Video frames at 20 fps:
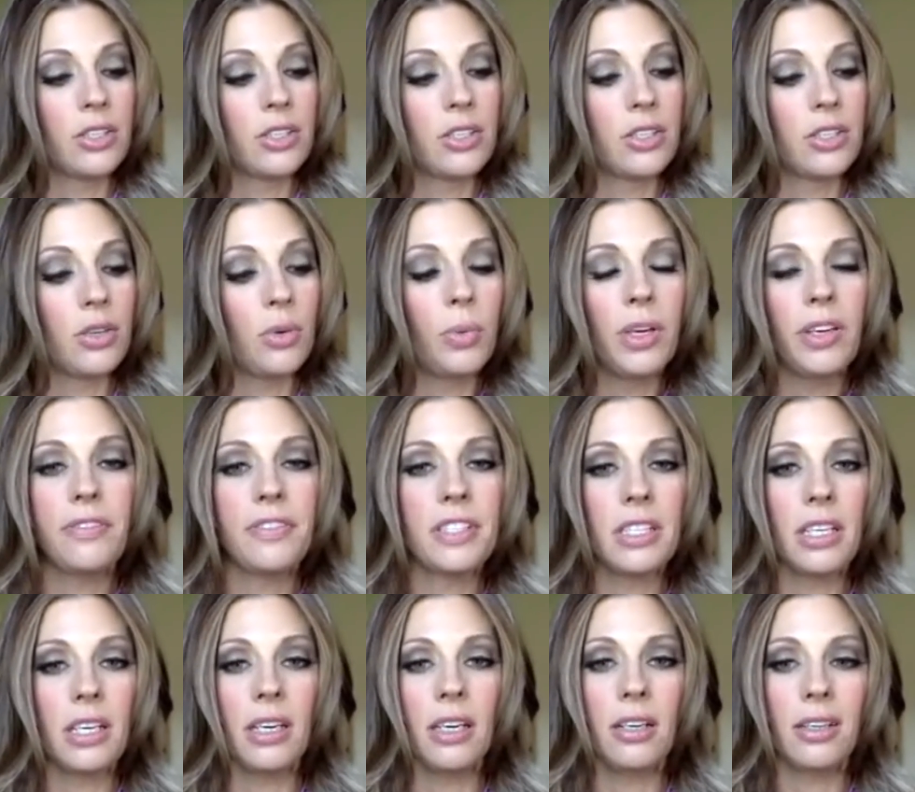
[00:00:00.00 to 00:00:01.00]
So we've
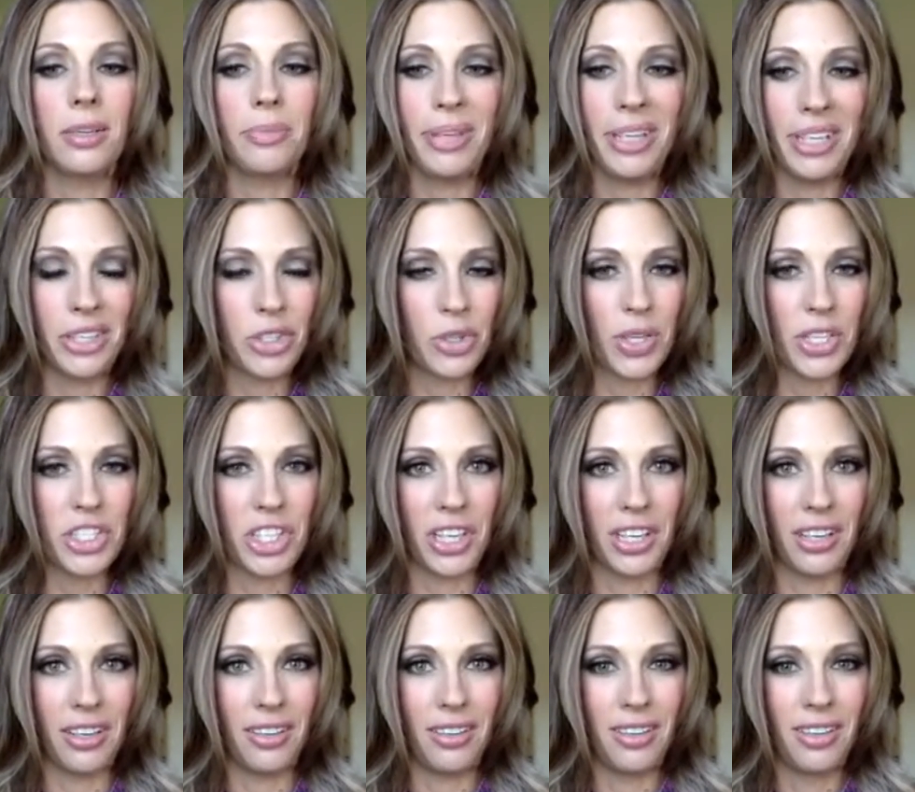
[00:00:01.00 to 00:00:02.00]
seen the
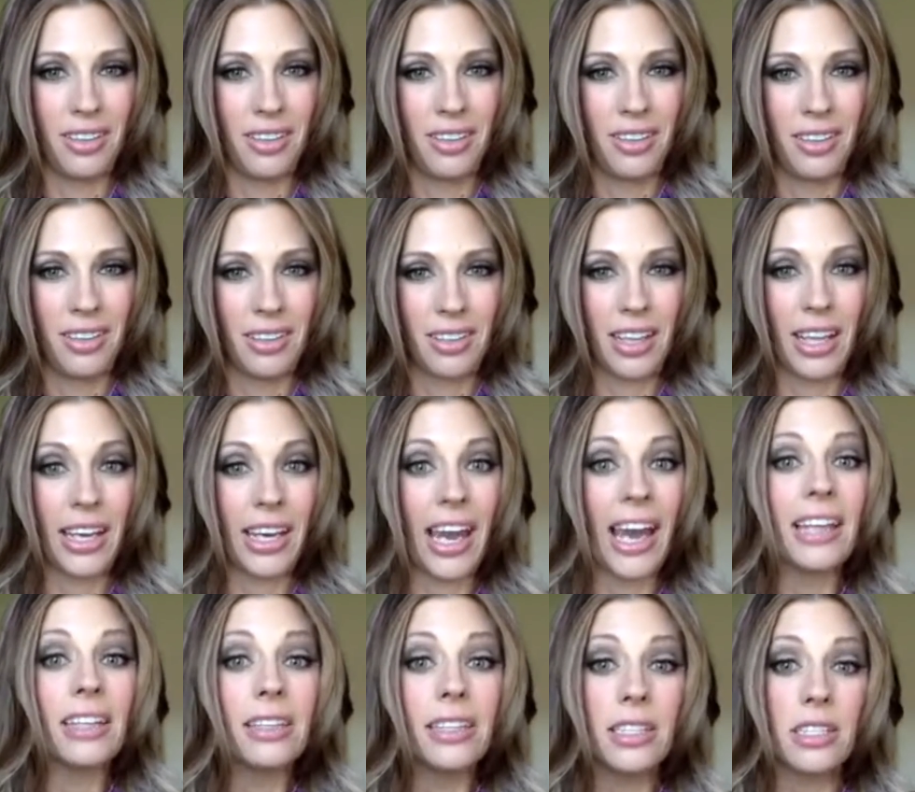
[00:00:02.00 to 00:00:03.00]
pediatrician
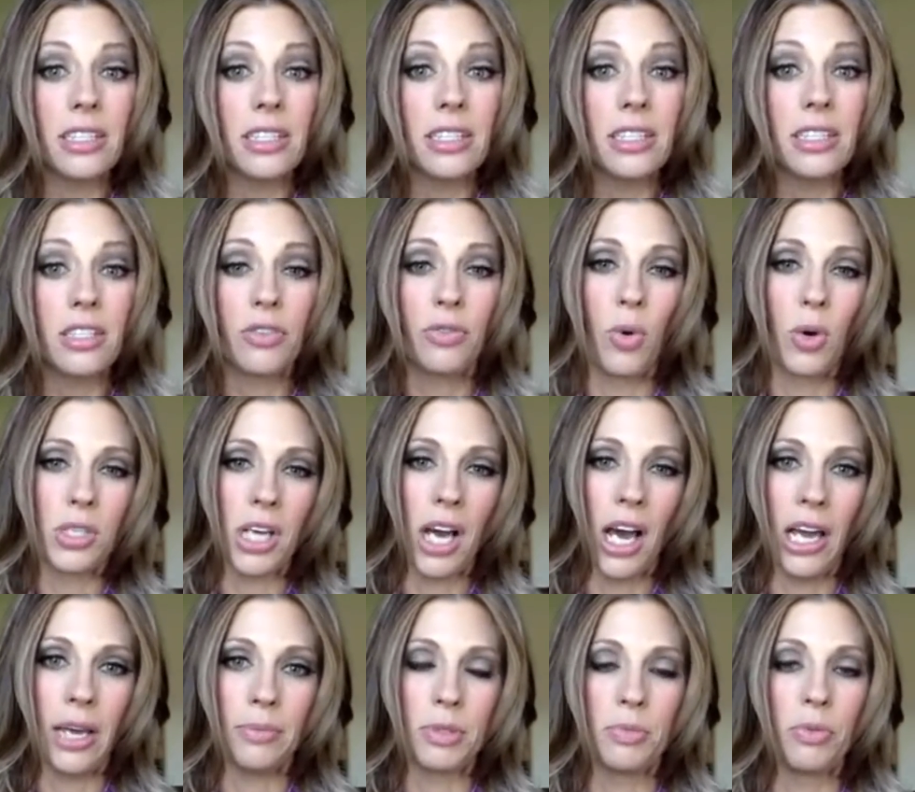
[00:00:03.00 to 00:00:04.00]
like at least four
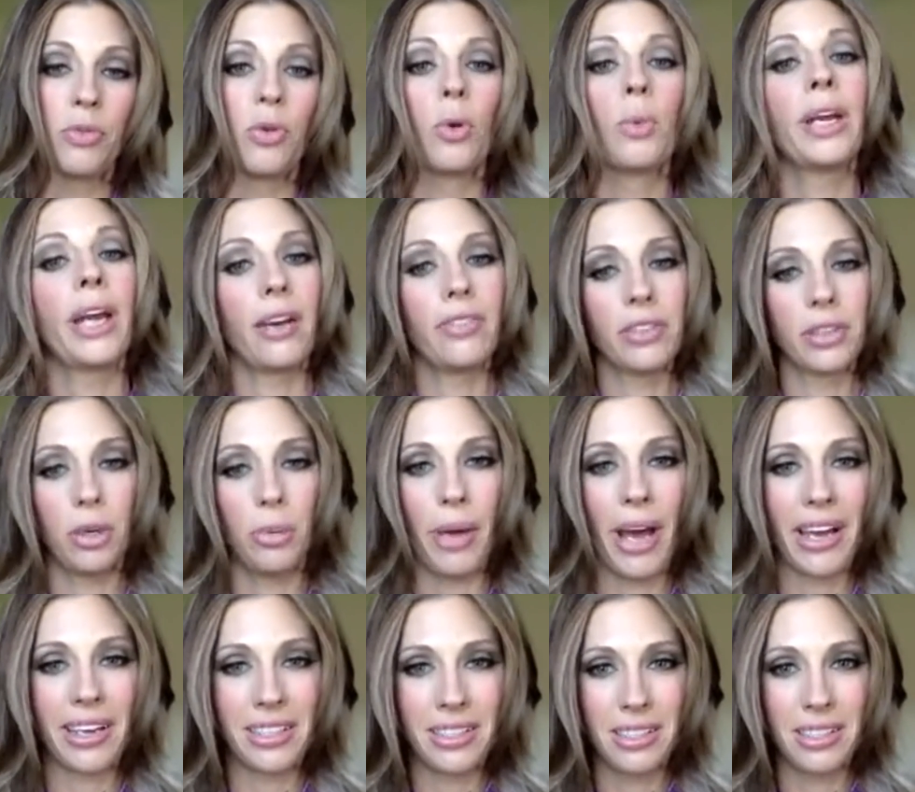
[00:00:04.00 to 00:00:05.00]
times right. before we ever
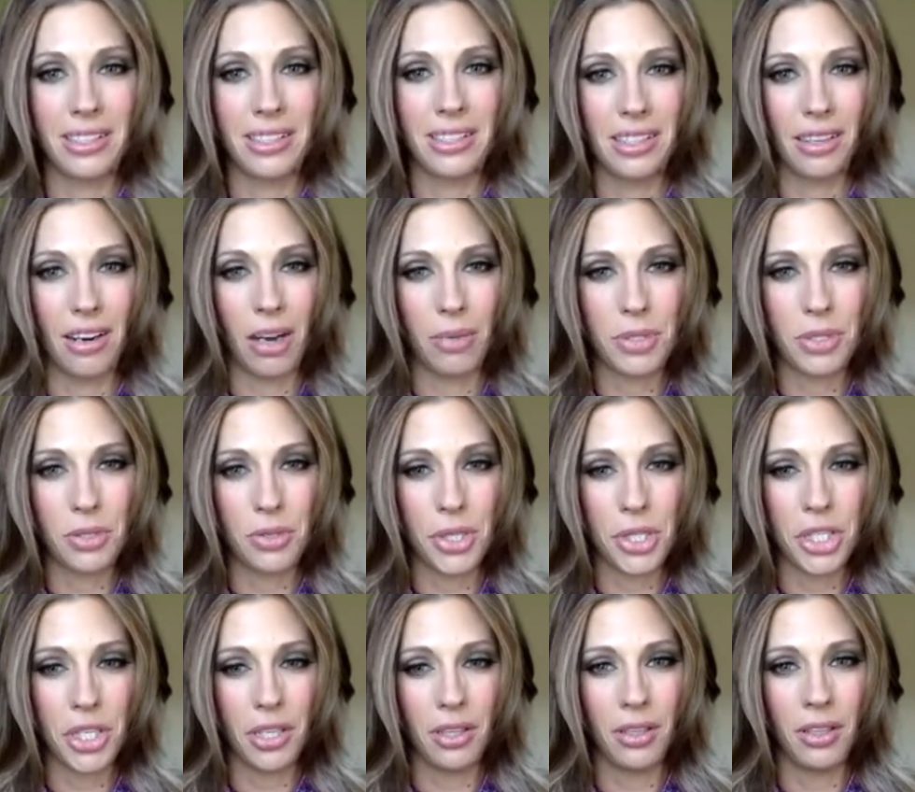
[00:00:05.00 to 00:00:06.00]
get back and see our
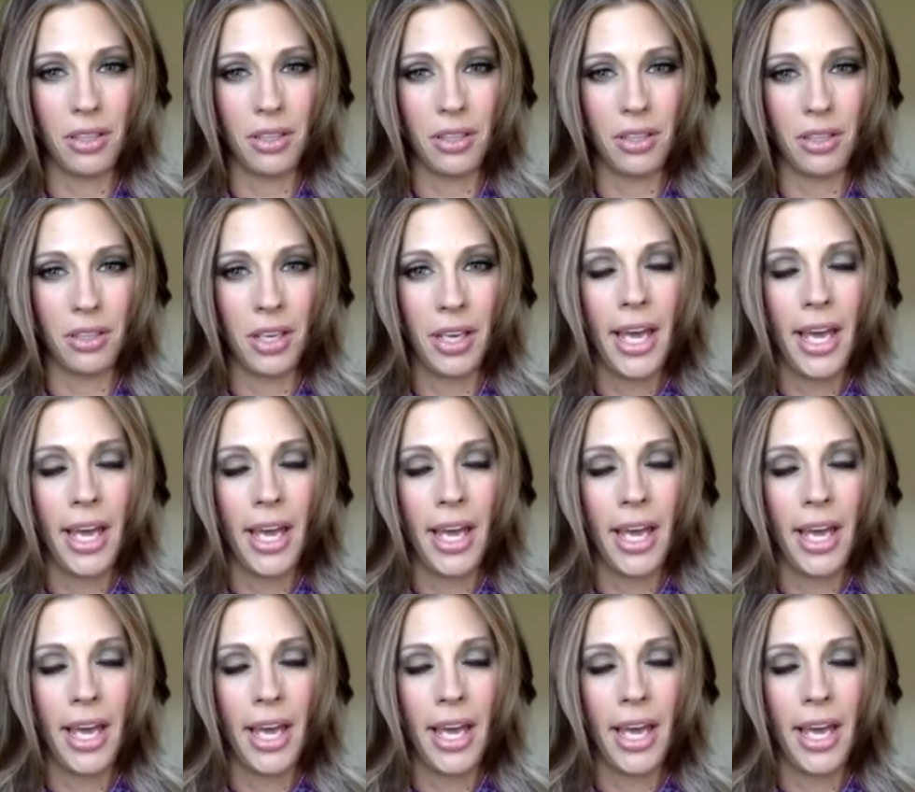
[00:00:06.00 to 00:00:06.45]
obstetrician.